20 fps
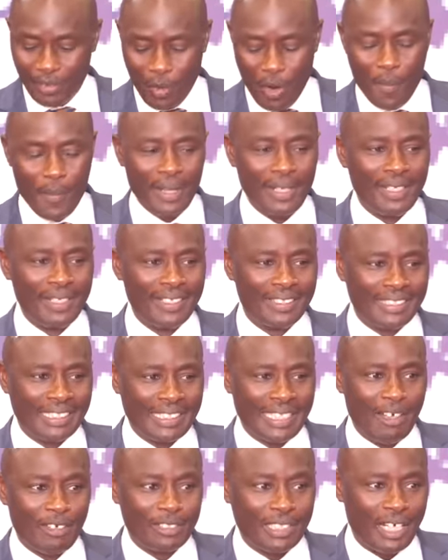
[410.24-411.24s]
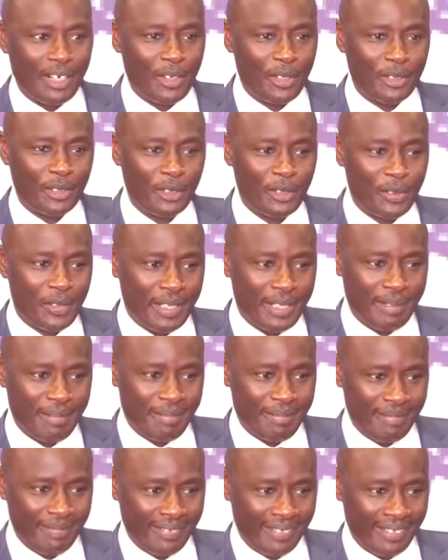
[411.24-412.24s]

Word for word: women in a state house can also dream.